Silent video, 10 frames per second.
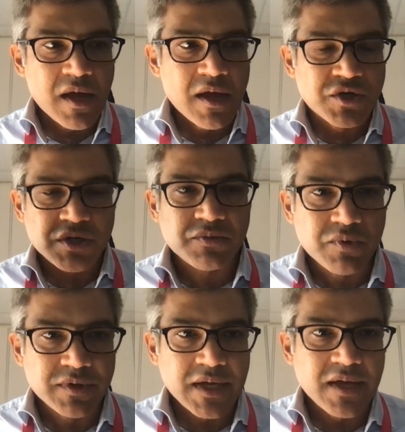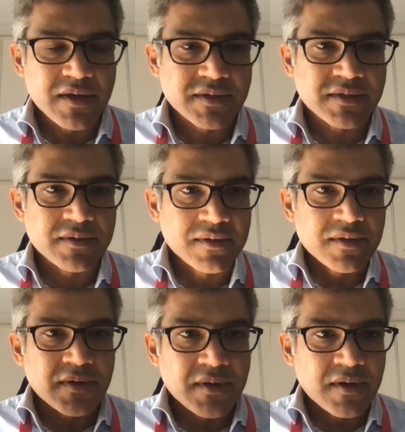It just would take us
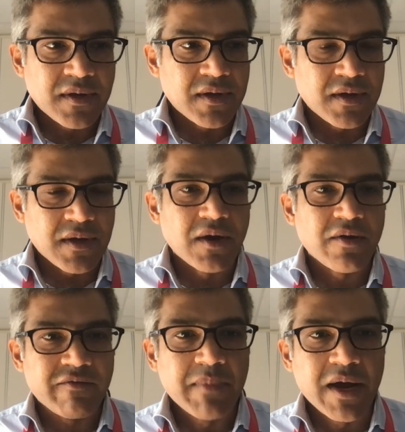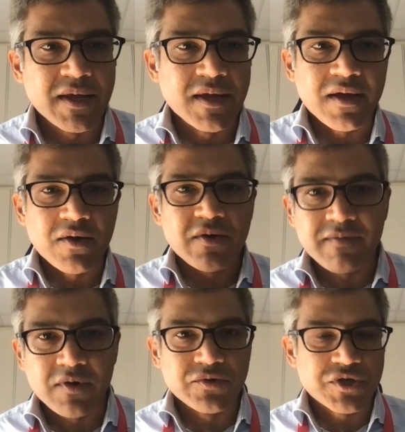a lot of money, a lot
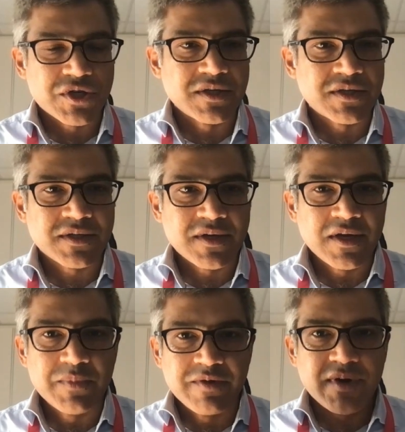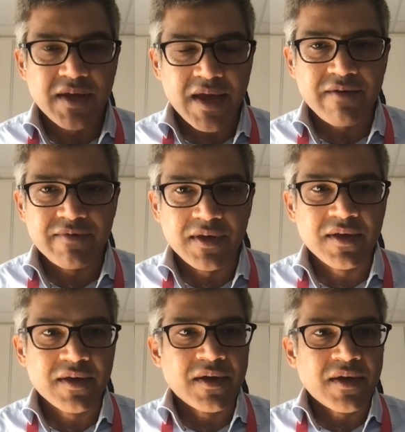of launches. It'd be very
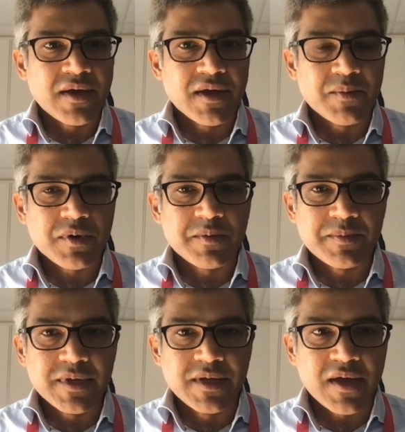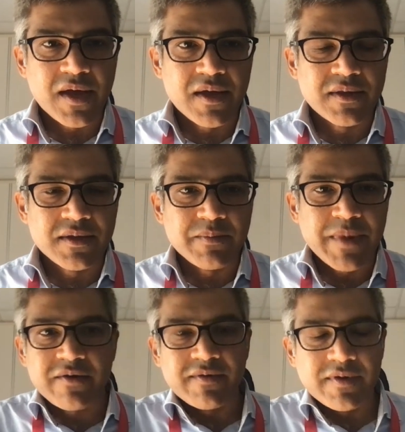heavy, probably, and the
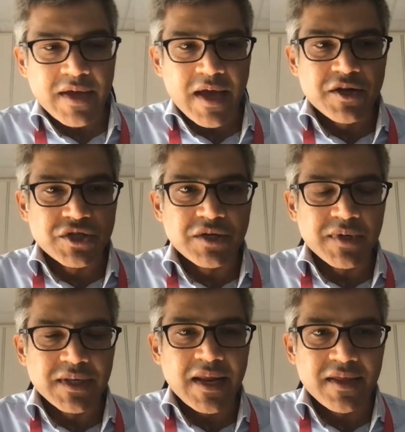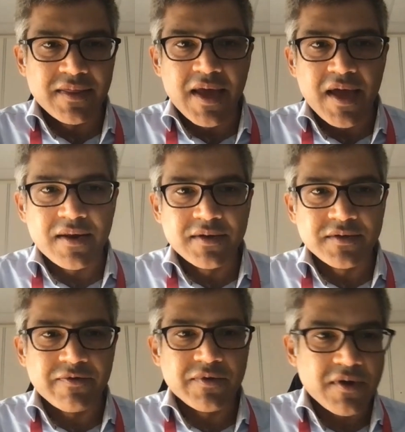amount of energy we'd get at the
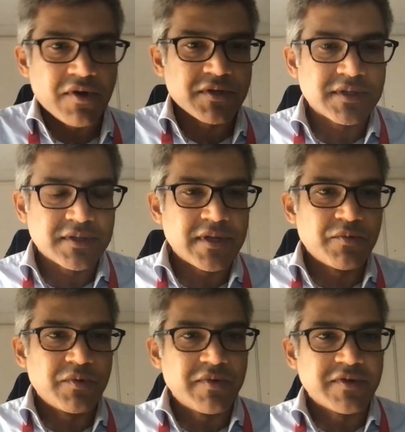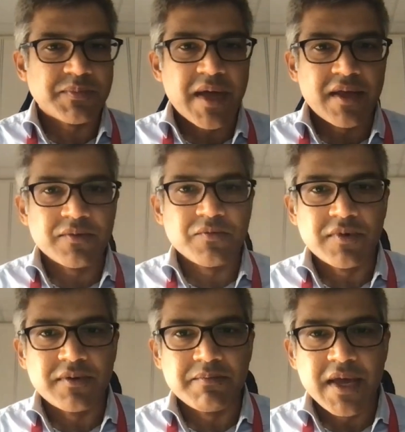end for the cost that we would have spent
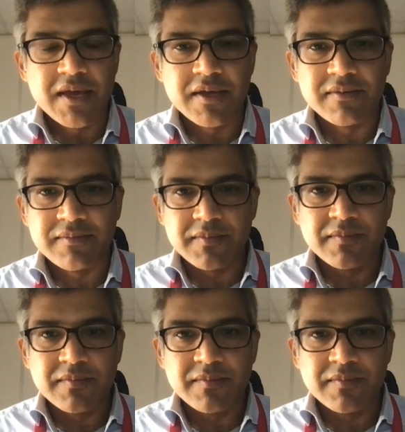wouldn't make it,